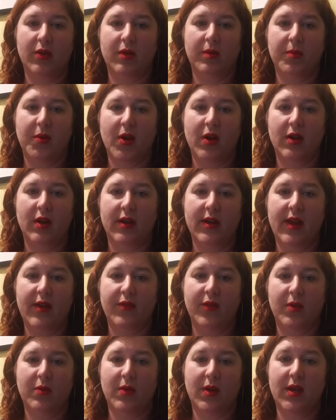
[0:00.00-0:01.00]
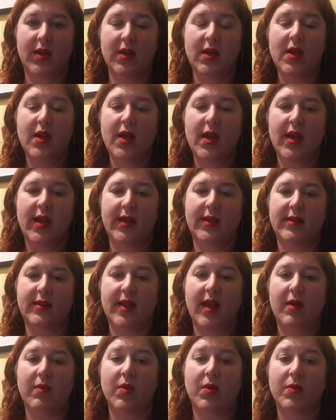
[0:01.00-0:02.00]
to impart on everyone is
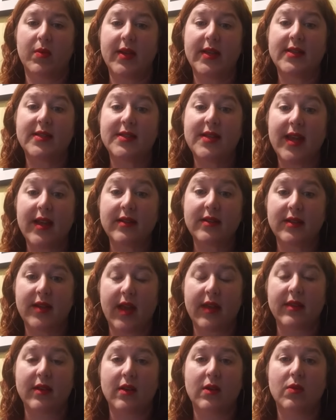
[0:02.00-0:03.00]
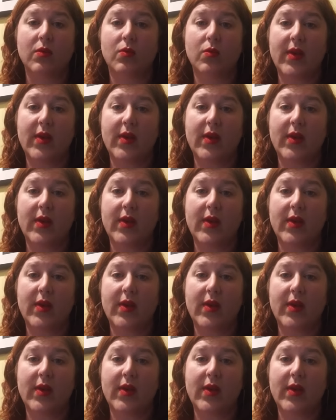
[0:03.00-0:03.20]
that when we stand together,